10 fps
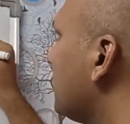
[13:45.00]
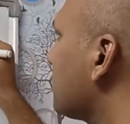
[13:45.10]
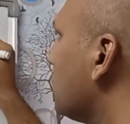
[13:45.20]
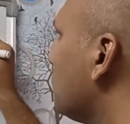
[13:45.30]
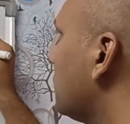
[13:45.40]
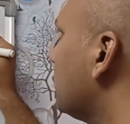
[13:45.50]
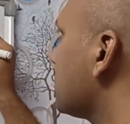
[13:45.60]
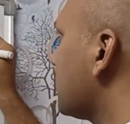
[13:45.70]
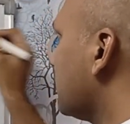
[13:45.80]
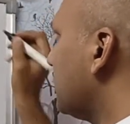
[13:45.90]
and slope of the
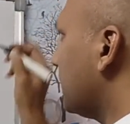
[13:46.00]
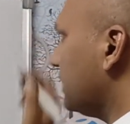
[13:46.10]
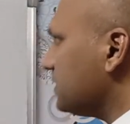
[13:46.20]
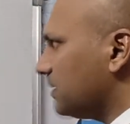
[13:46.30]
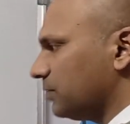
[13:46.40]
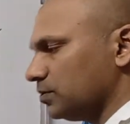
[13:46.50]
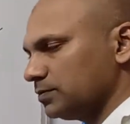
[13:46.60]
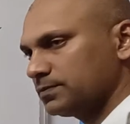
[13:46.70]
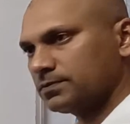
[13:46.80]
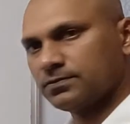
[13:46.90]
second line is m2.
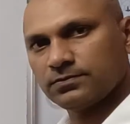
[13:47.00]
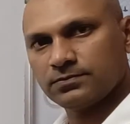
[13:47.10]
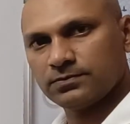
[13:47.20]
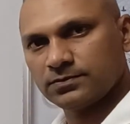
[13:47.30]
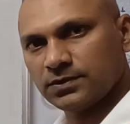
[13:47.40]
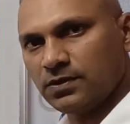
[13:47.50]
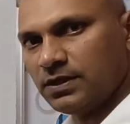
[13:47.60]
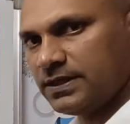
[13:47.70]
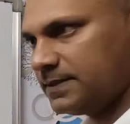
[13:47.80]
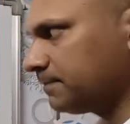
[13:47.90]
Alright.